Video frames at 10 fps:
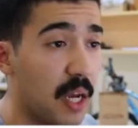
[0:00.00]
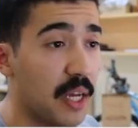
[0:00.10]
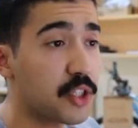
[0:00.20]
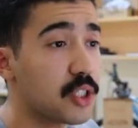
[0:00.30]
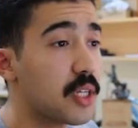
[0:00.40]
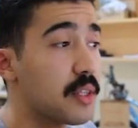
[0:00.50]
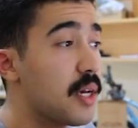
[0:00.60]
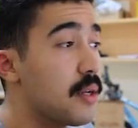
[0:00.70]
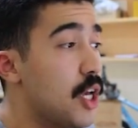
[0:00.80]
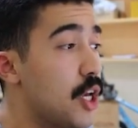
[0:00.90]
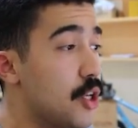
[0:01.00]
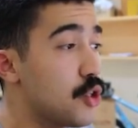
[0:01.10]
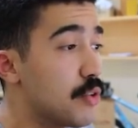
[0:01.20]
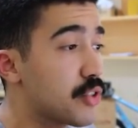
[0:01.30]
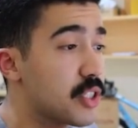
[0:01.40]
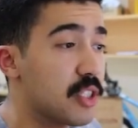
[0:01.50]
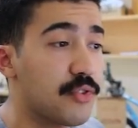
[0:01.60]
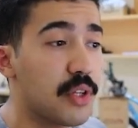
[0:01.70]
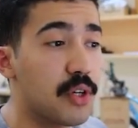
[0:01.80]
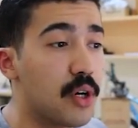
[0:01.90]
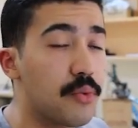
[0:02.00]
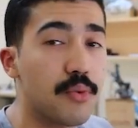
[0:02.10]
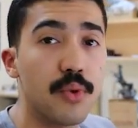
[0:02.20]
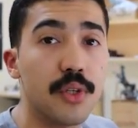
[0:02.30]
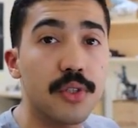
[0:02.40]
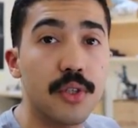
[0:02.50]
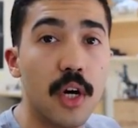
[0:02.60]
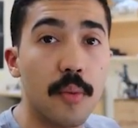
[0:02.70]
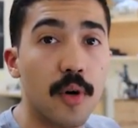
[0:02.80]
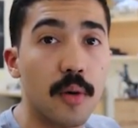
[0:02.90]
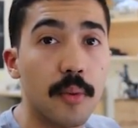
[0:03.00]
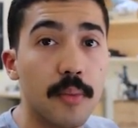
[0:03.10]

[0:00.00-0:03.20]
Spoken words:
And just like that, you have successfully gone through this problem.